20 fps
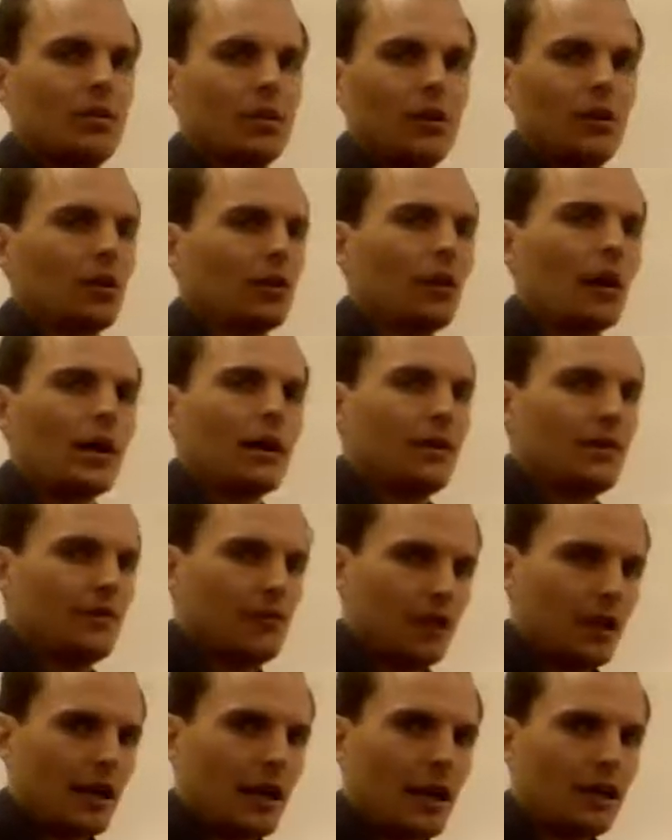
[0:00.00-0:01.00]
There are a lot of
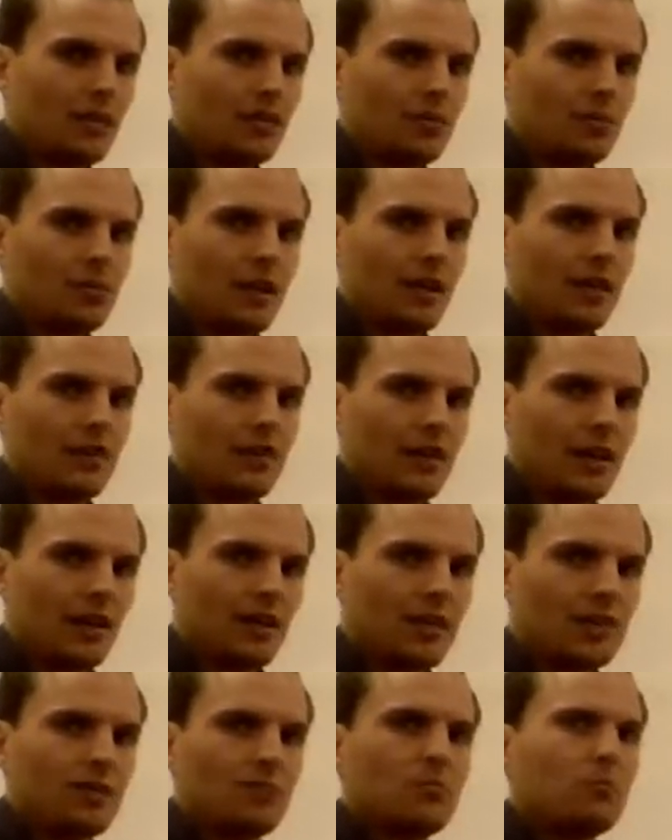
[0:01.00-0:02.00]
different kinds of
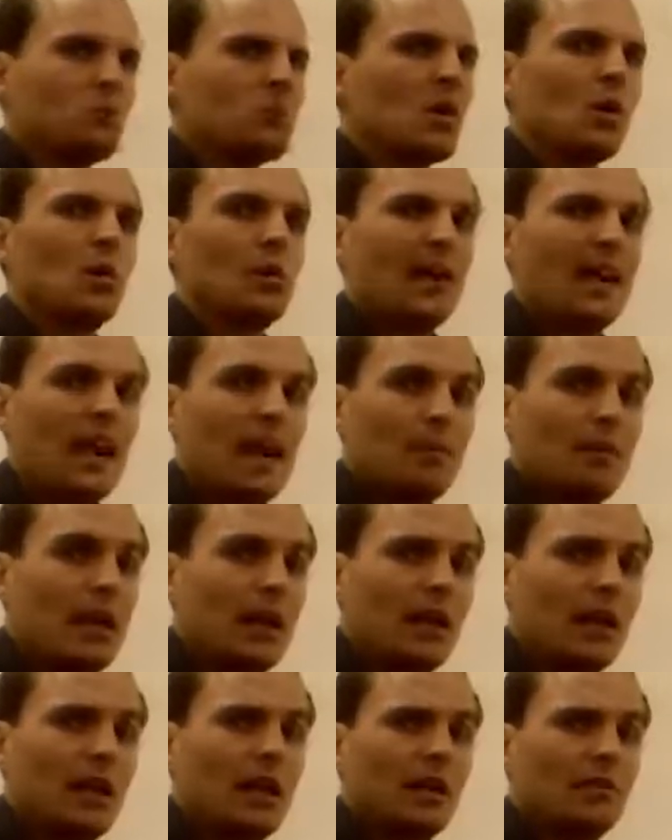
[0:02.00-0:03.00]
omega-6. We can't
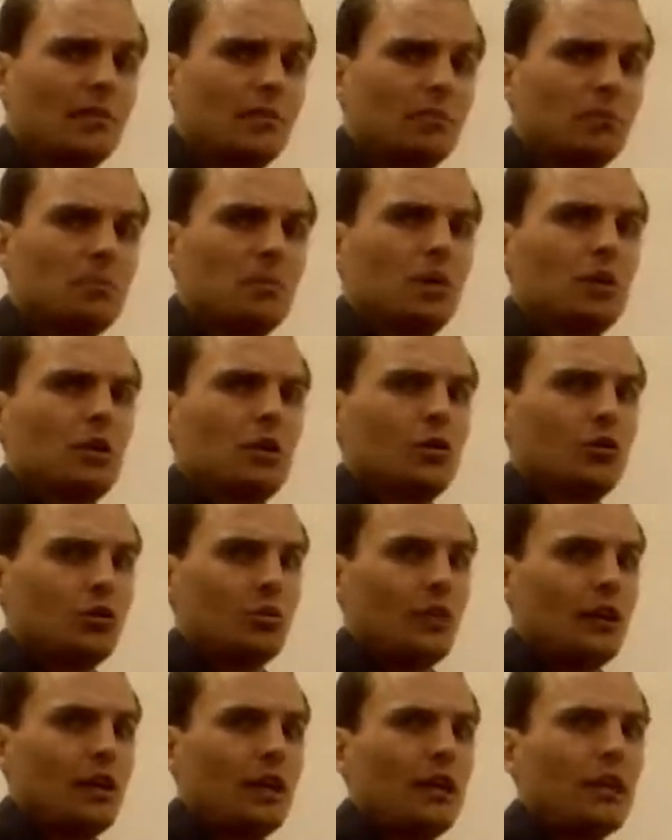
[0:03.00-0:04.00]
make any of them,
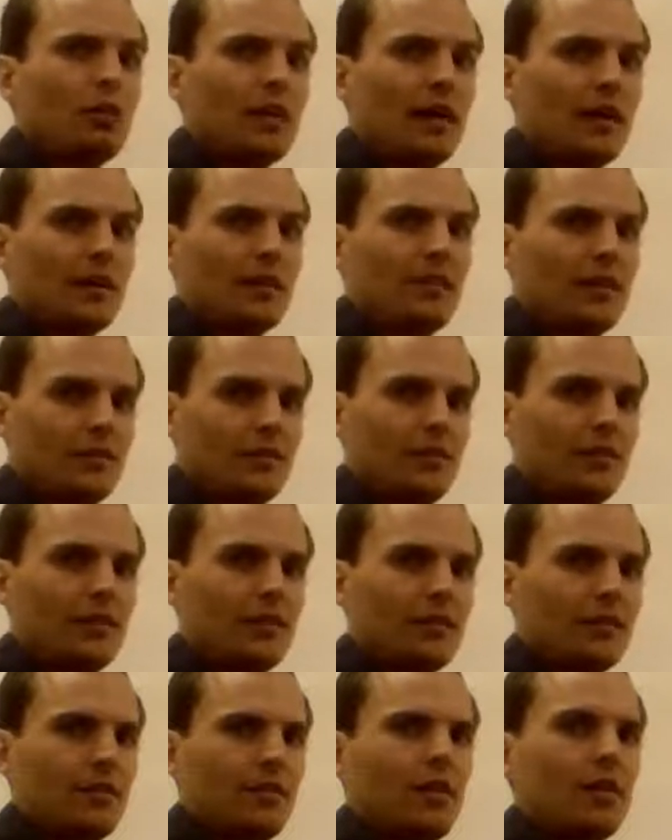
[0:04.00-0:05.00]
so we need
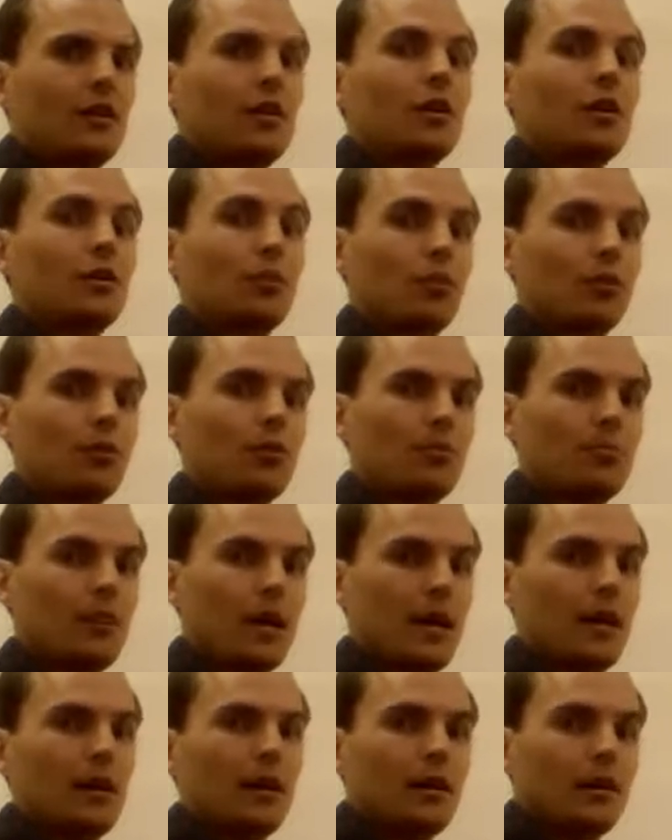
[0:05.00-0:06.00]
omega-6s in order to
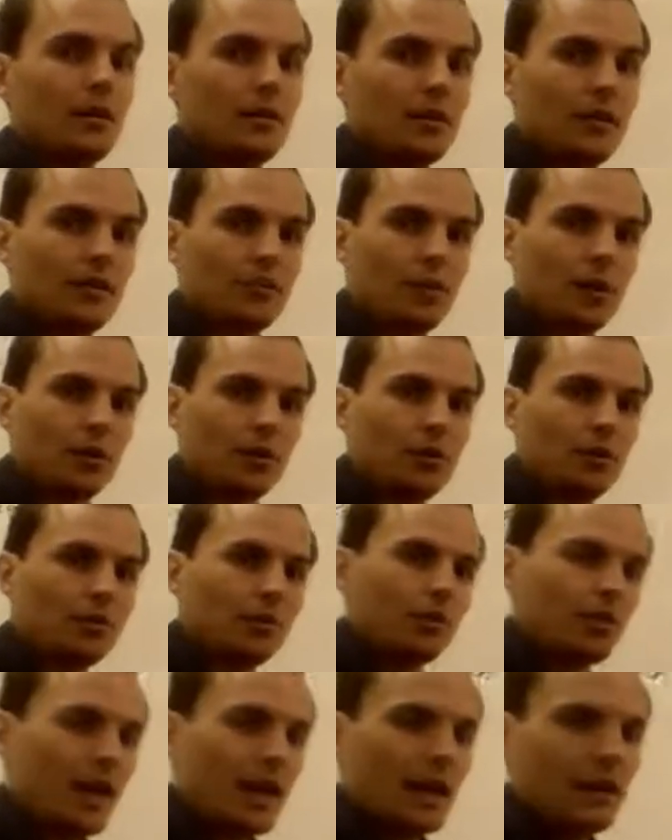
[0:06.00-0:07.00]
make these
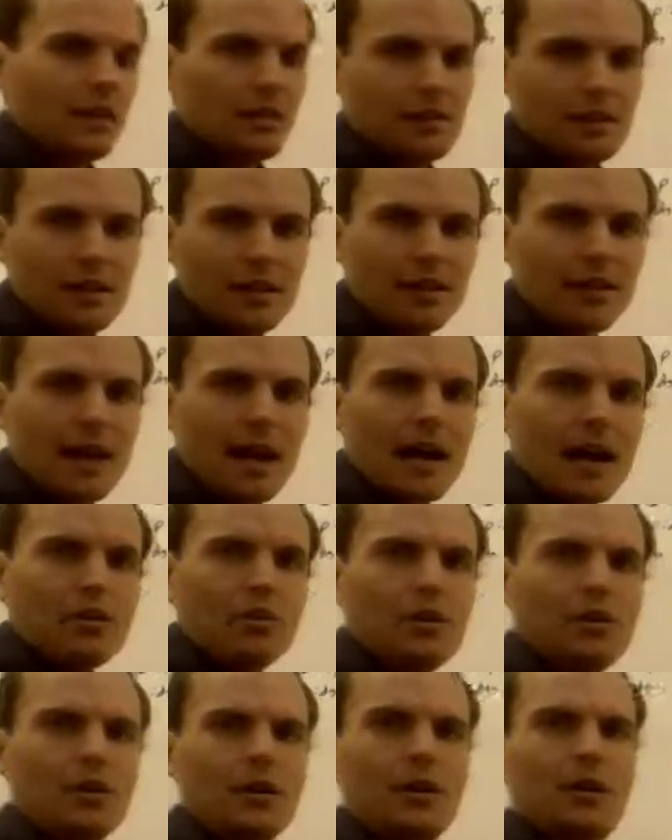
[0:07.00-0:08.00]
molecules. And in
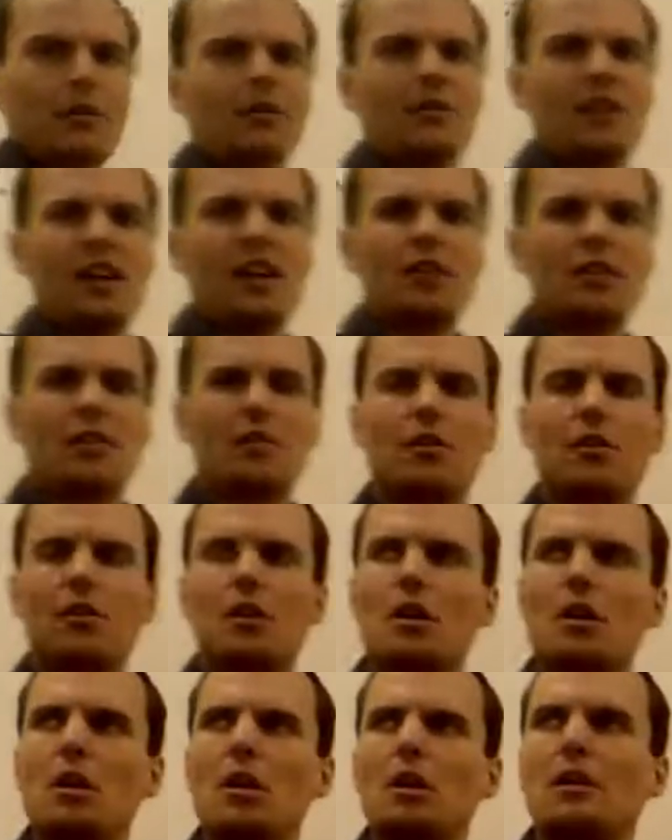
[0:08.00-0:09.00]
our standard
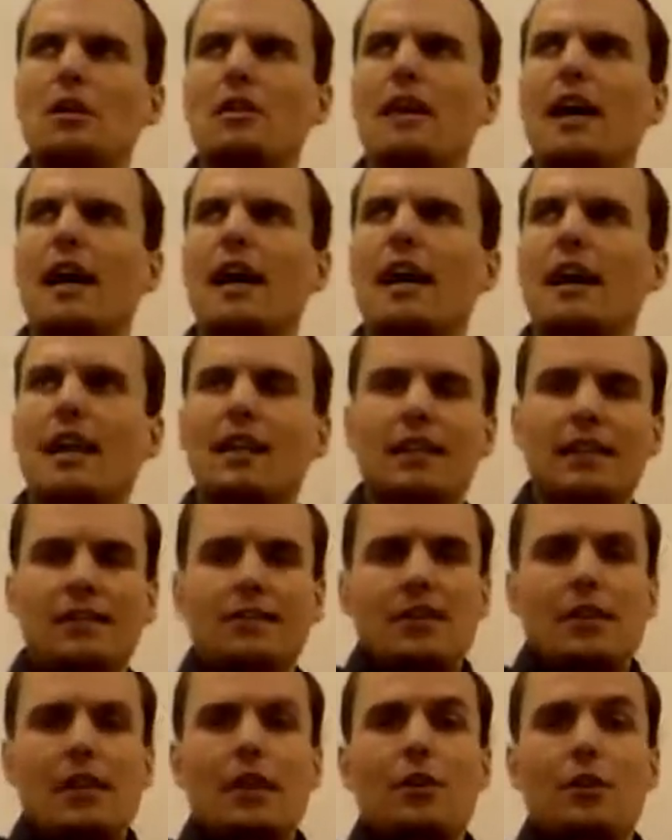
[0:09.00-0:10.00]
diet, at
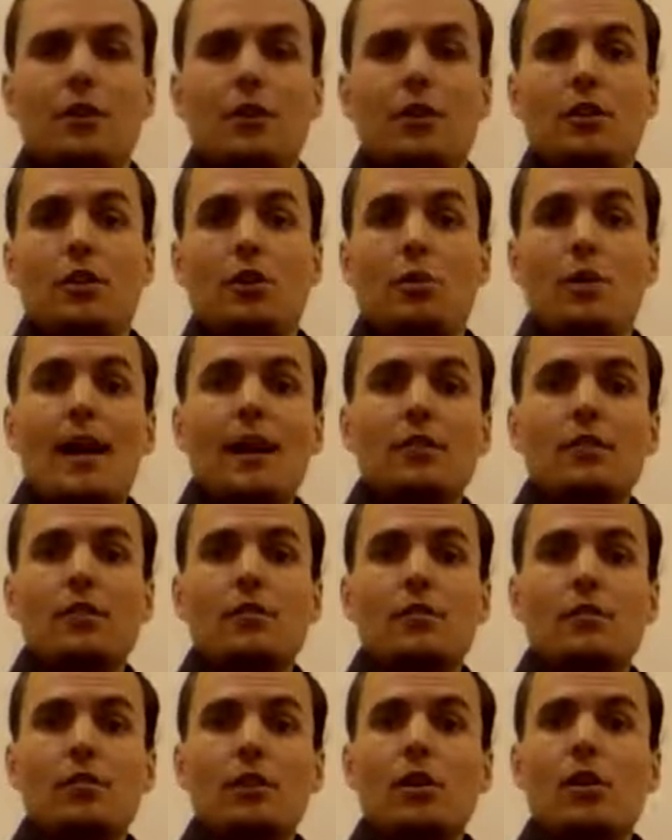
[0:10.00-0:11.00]
least here in the
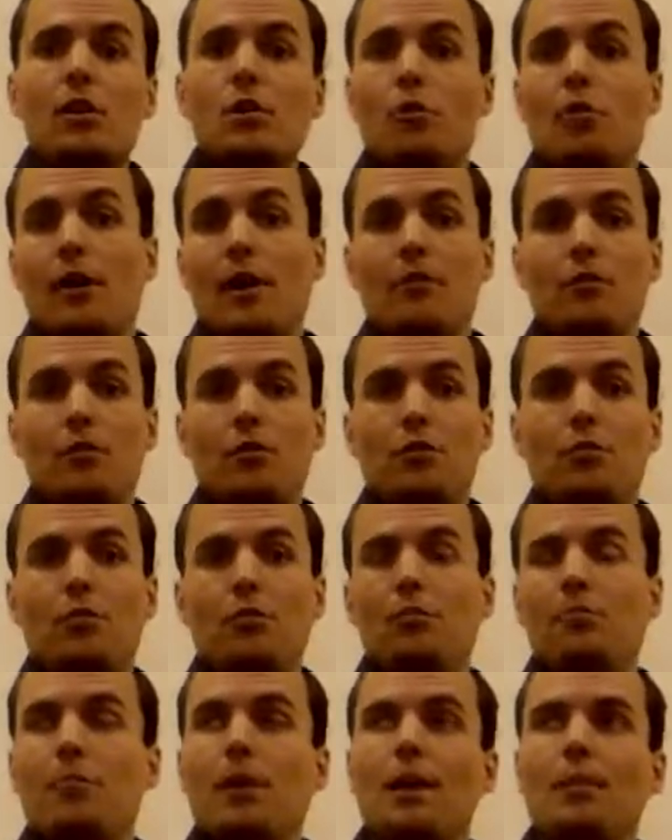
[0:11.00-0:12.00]
US, wherever
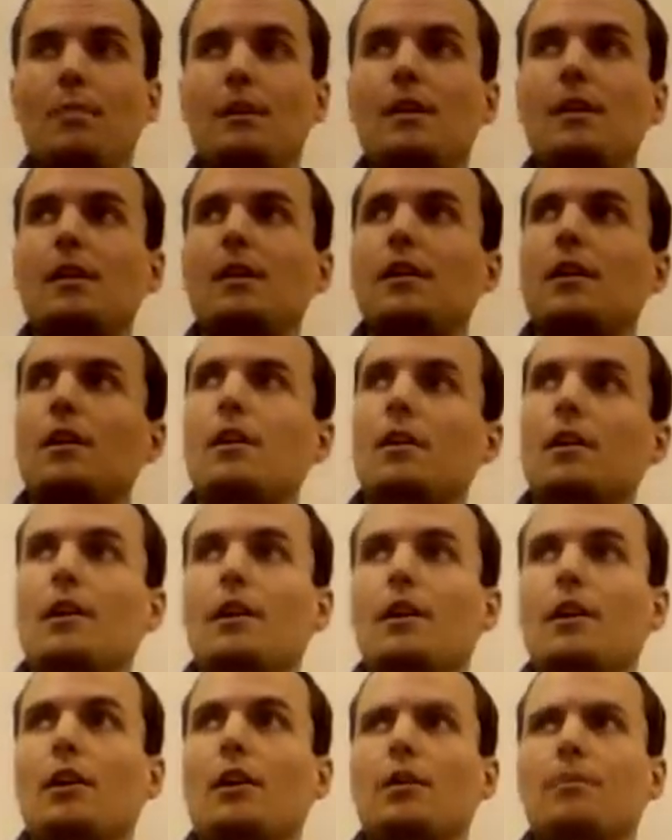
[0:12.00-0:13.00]
you might be,
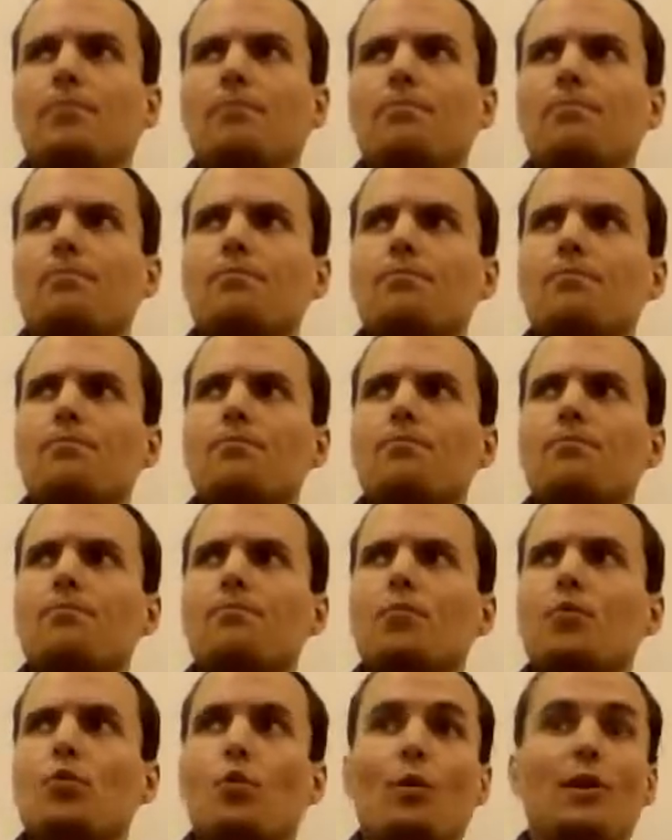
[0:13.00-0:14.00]

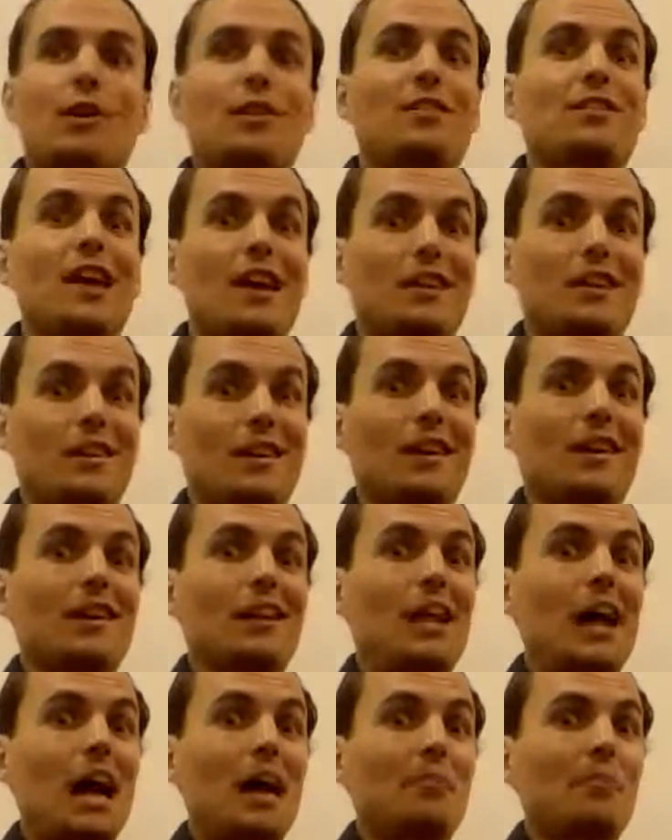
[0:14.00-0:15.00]
we tend to get
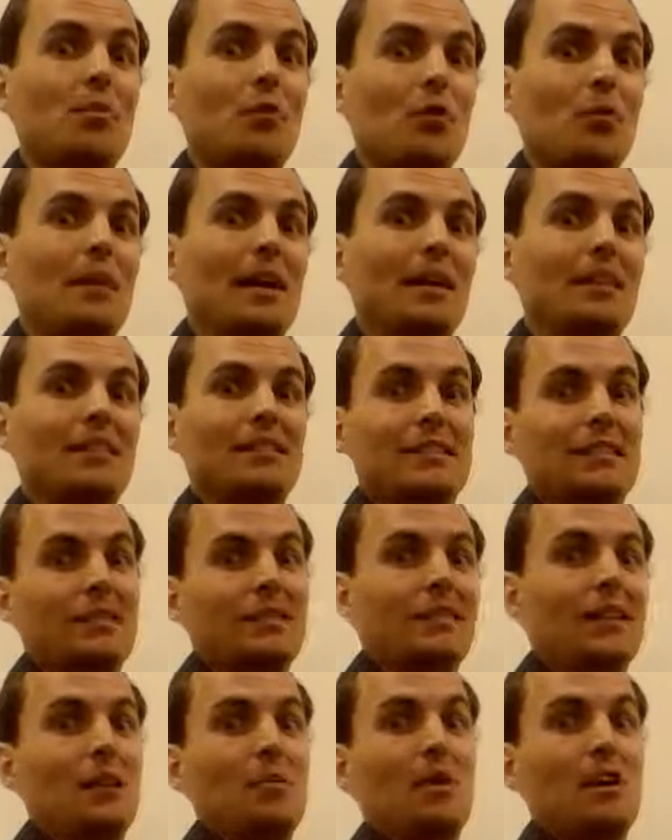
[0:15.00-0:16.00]
a lot more
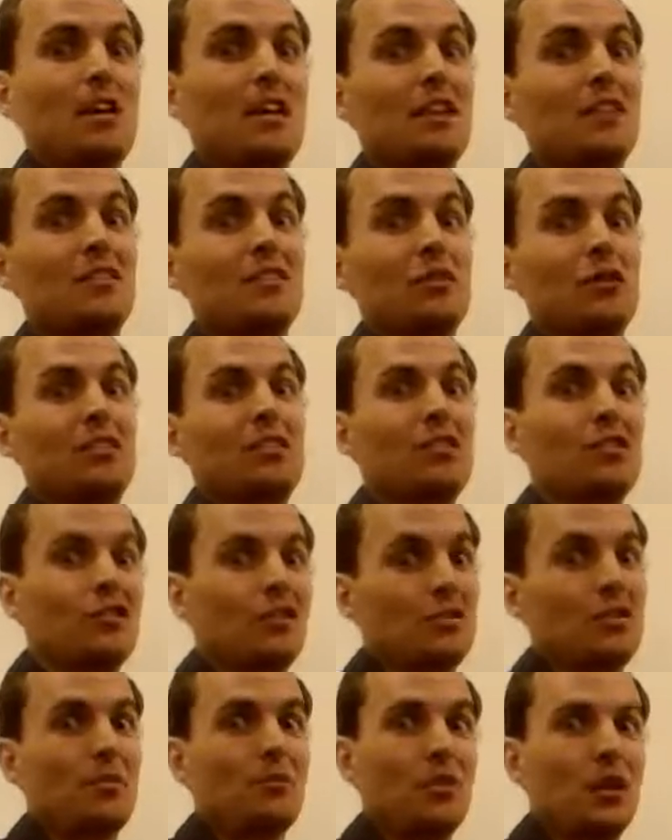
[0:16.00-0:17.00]
omega-6s than we need, so this
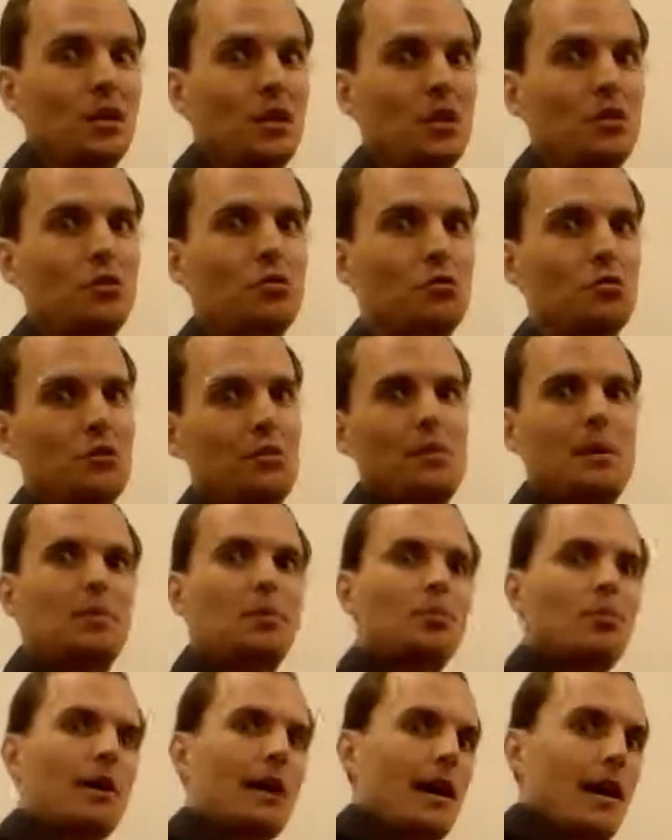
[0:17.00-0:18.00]
isn't something that usually
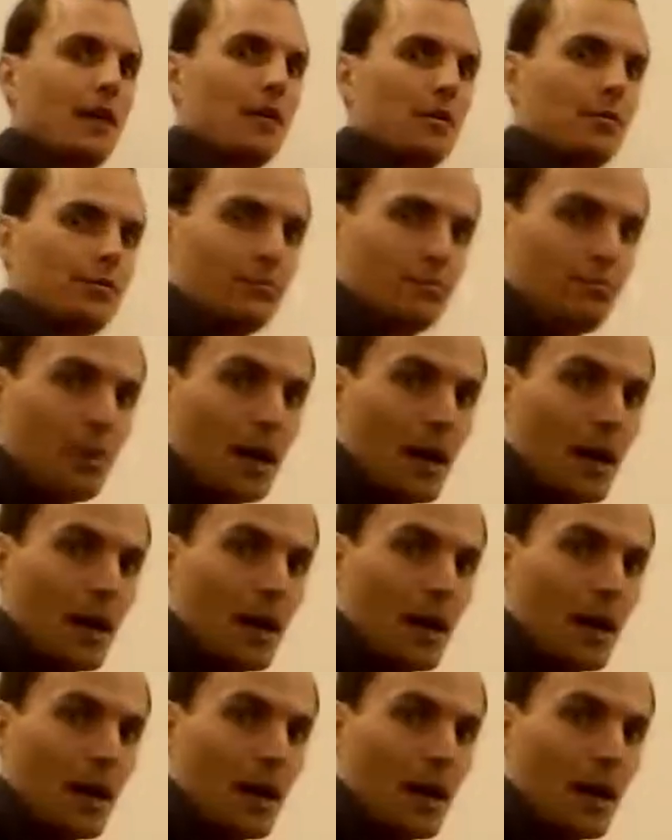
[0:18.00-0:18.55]
people run out of.